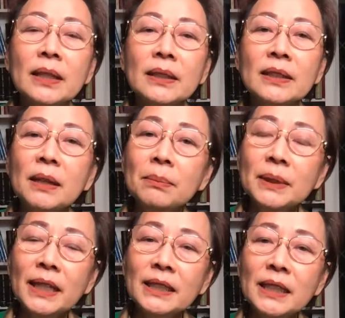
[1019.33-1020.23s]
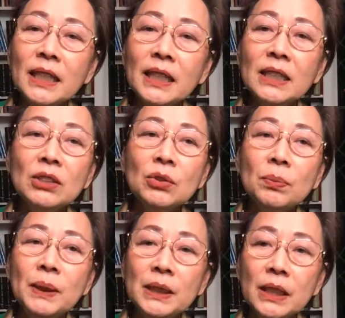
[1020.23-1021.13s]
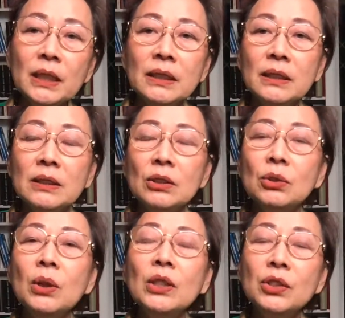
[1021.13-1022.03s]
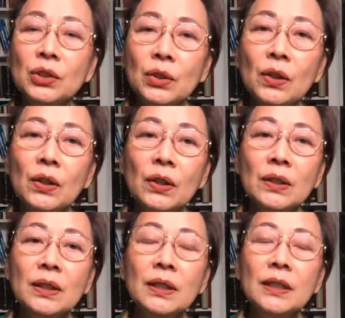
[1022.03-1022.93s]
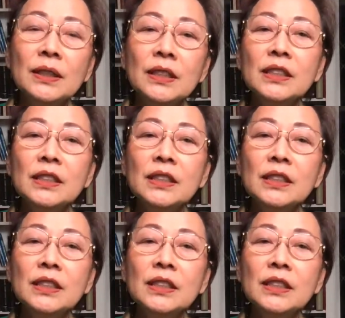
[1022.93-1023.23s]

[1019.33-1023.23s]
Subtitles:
Some testing needs to be done to assure the